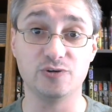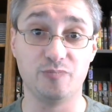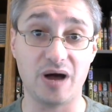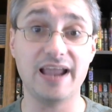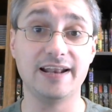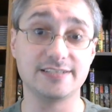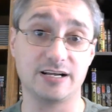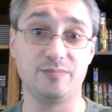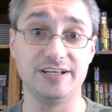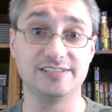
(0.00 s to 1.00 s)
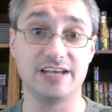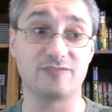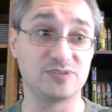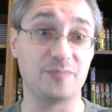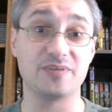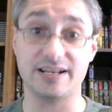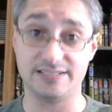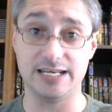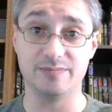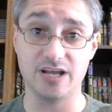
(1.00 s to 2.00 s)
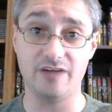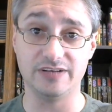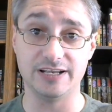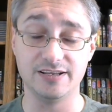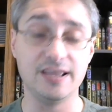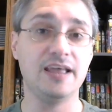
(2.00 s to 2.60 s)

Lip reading: to buy it as a complete set from something like Team Covenant